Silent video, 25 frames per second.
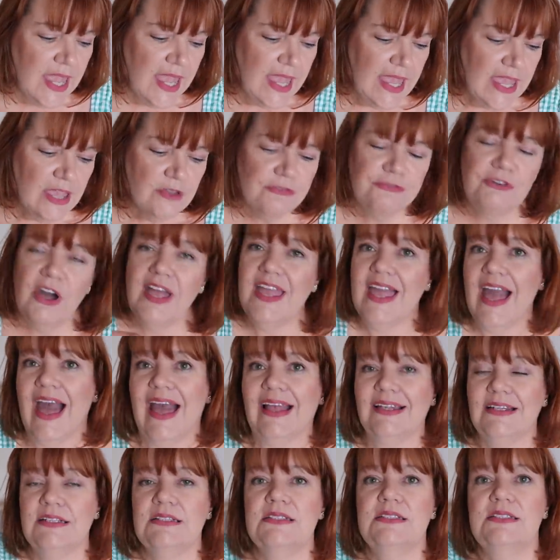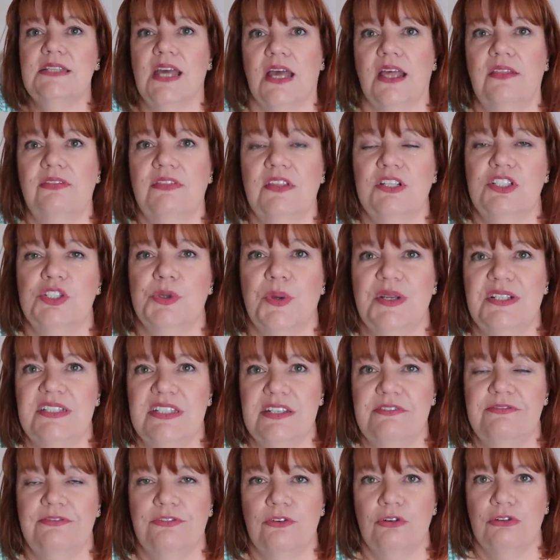If I hadn't done the
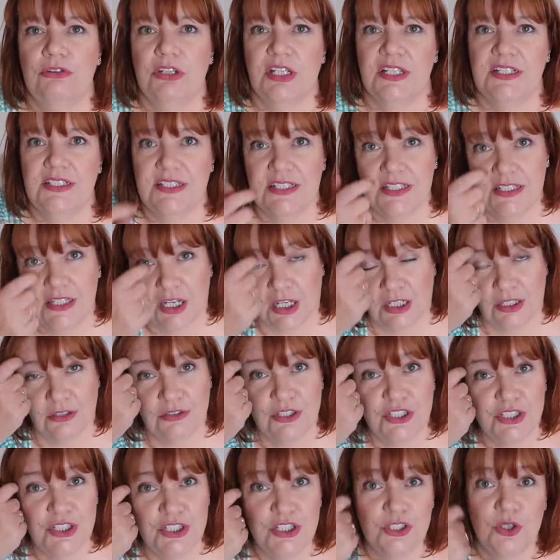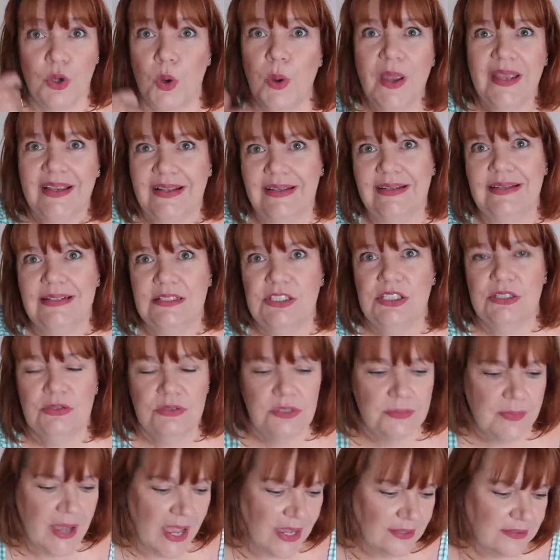£24.99, I'll just quickly do
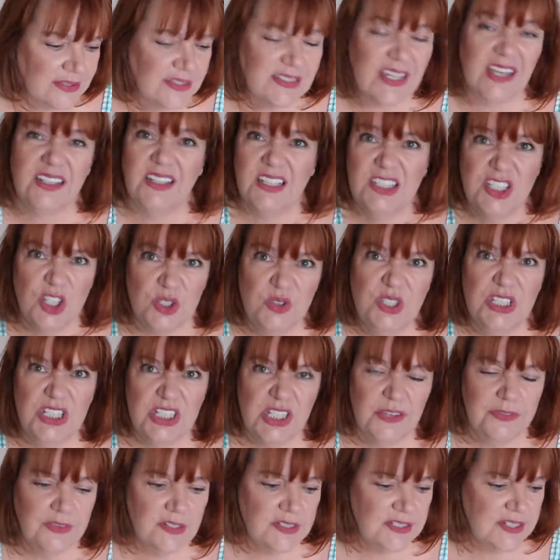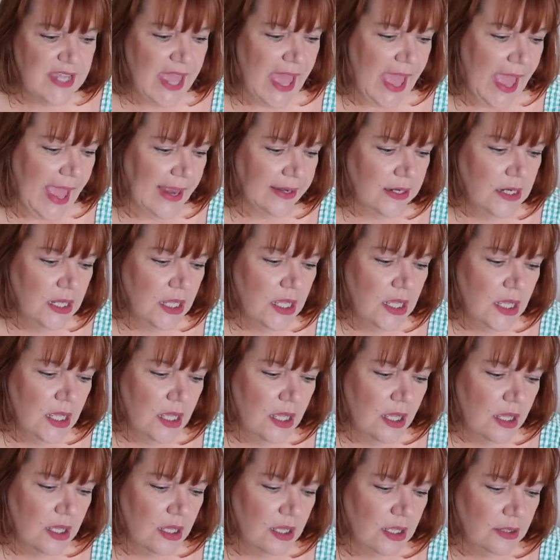the maths, and I'd only done the 10,
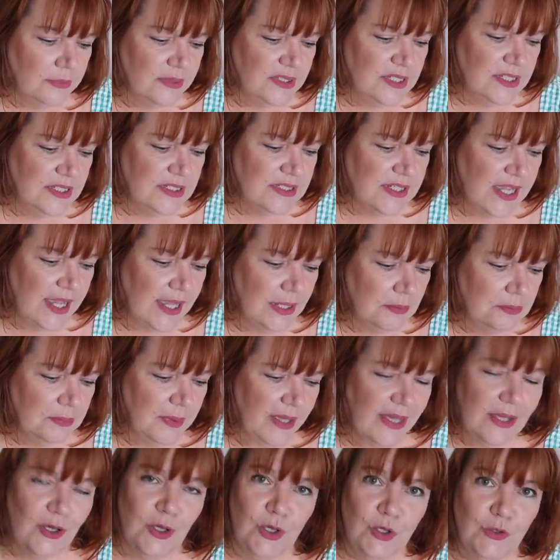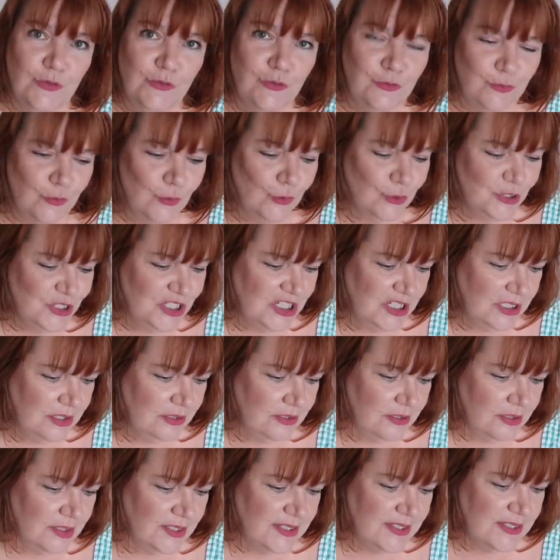I would need to add back on
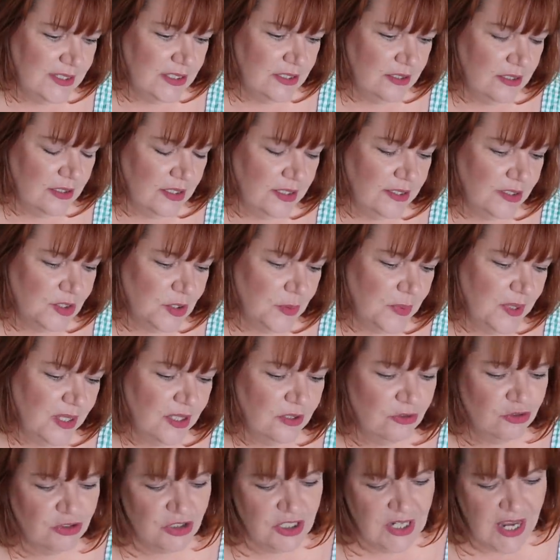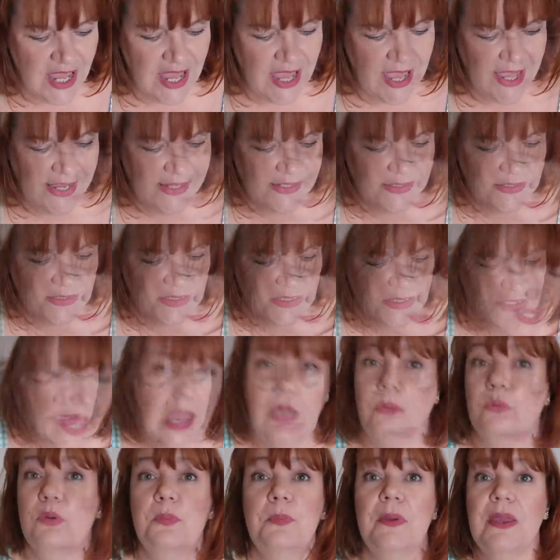£14.99, so it'd be 108. Yeah,
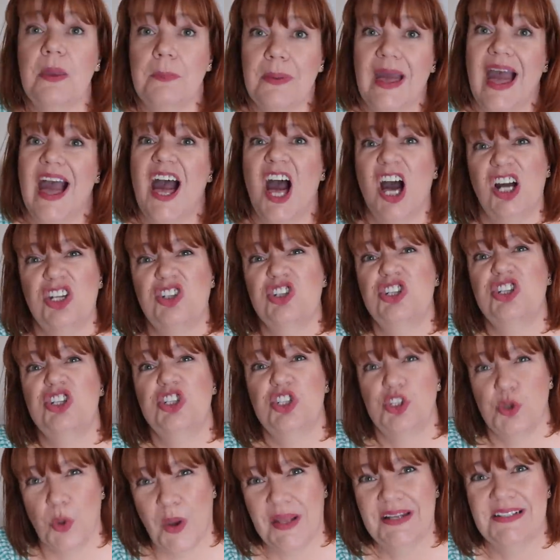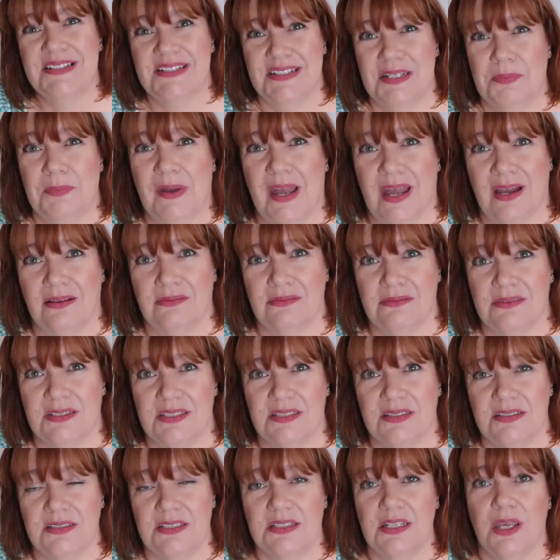it would be about £120.
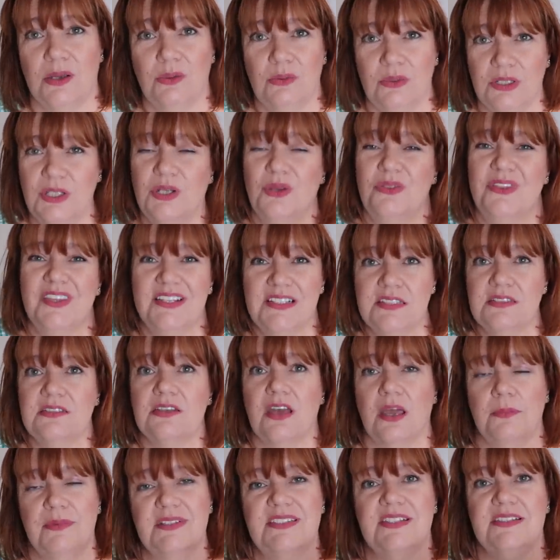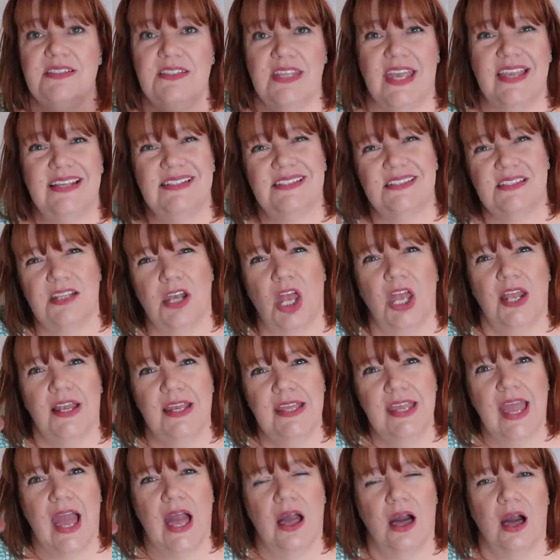So, you know, this time, as I say, it's
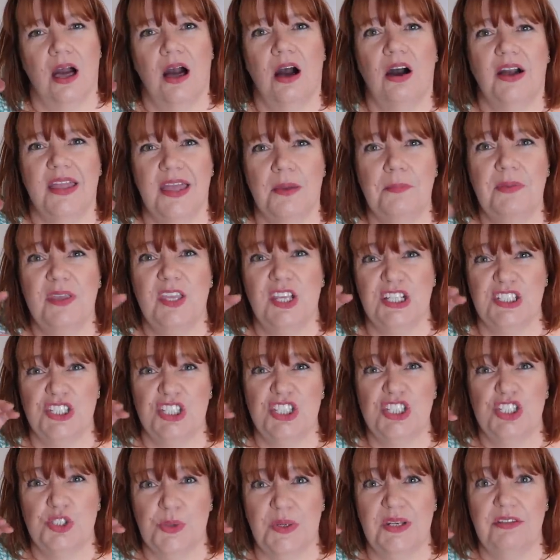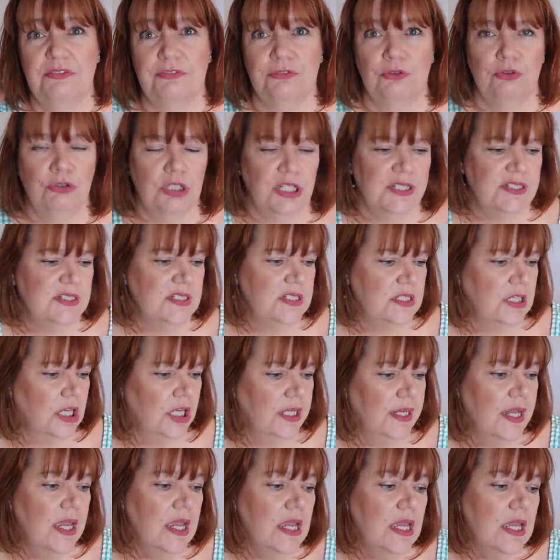slightly higher because of the
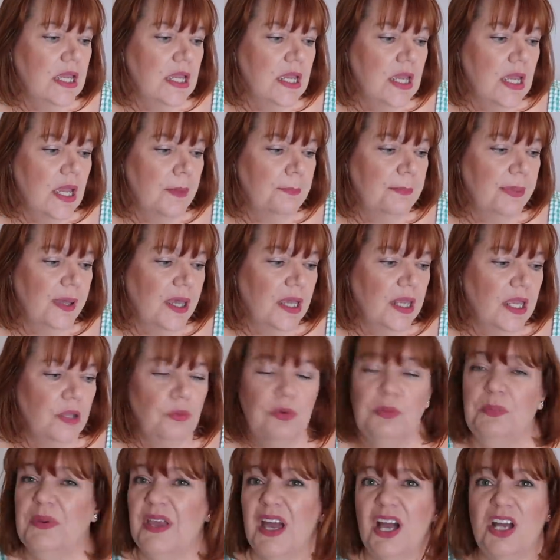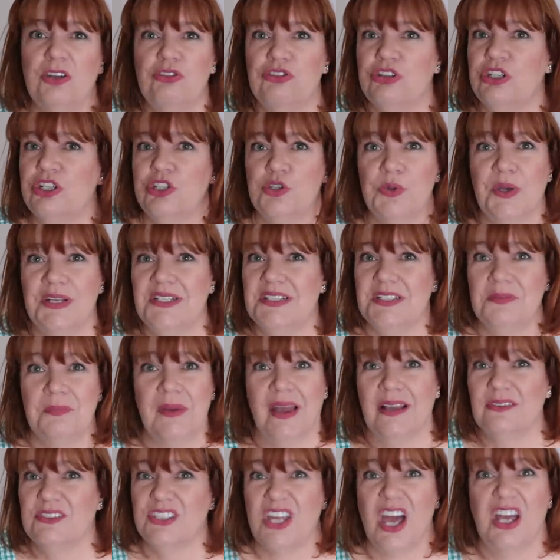£24.99, but it would be
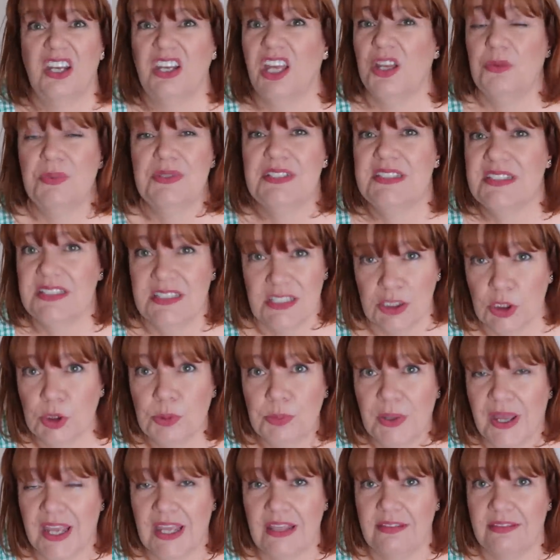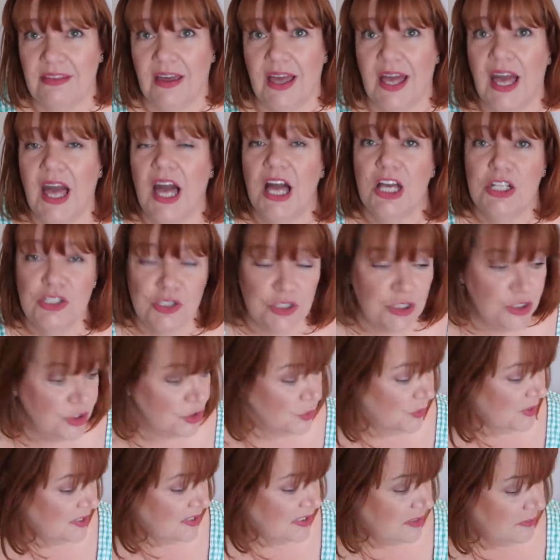£120, and I would still pay that.
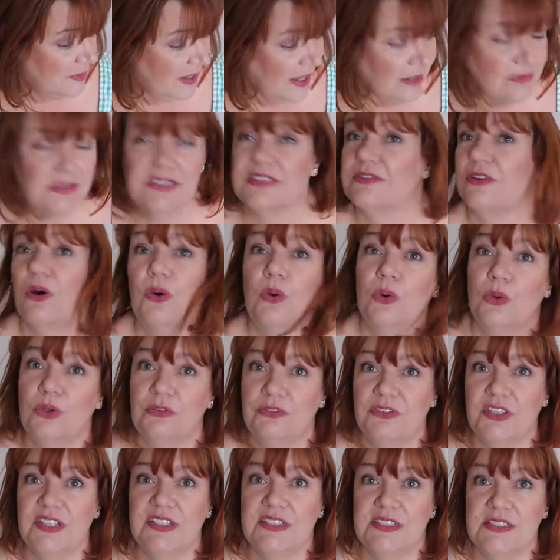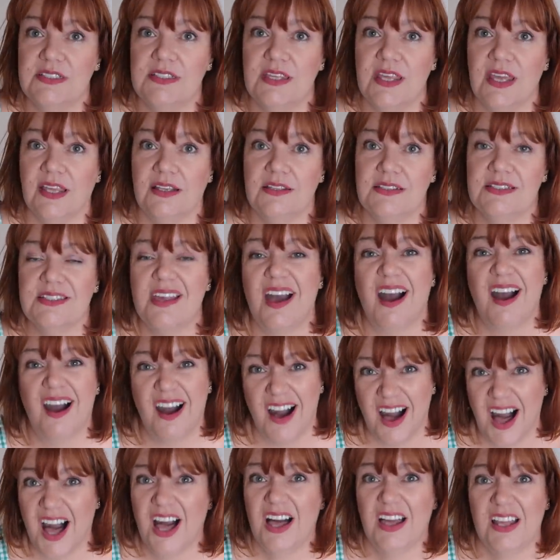£120 for all of these things.
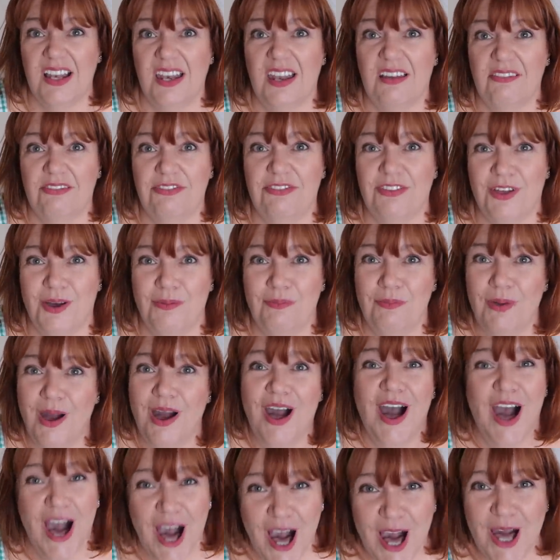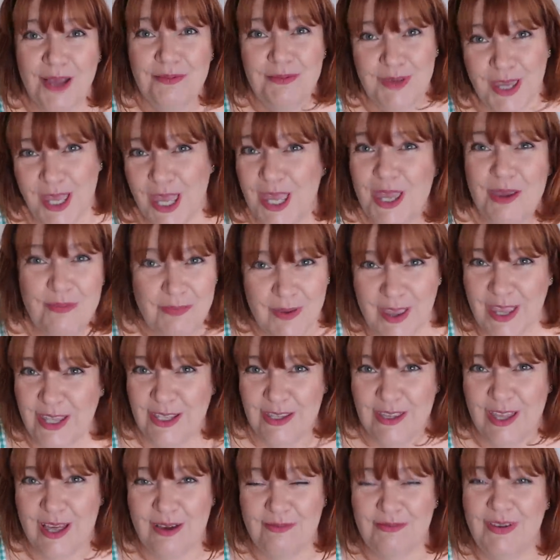I love them. I'm
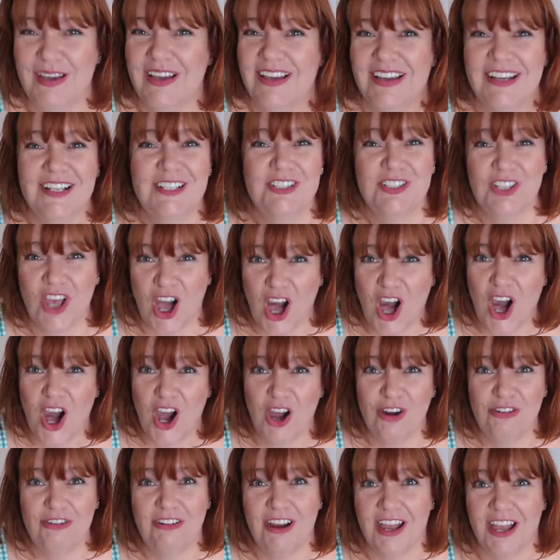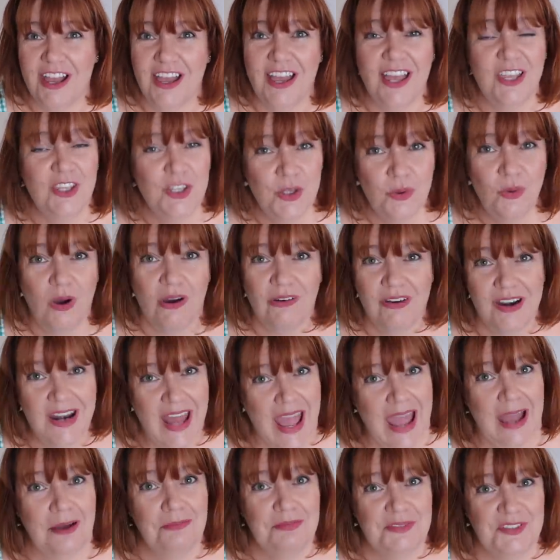keeping them. Zahara, you are an
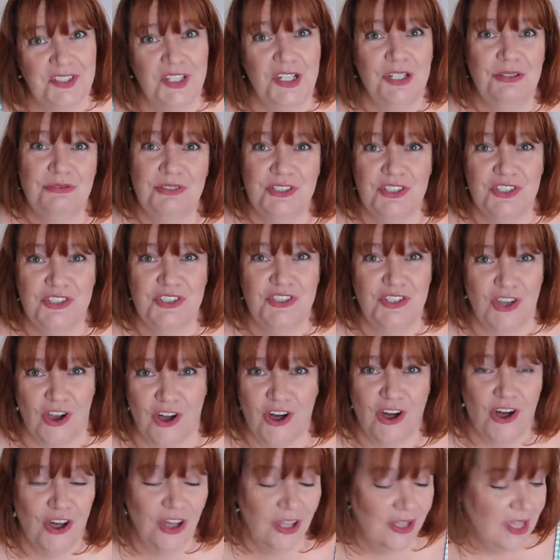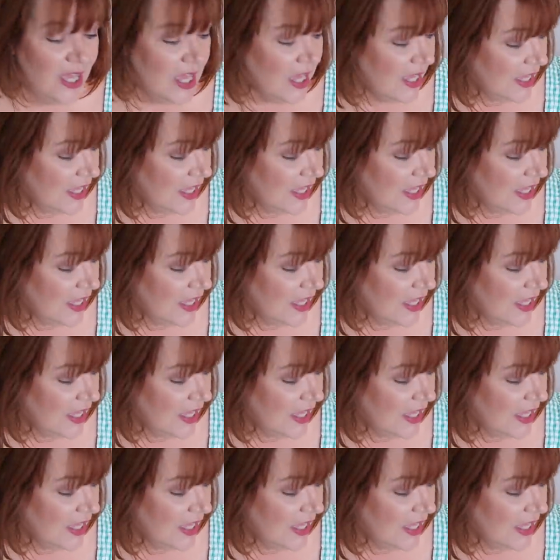absolute star.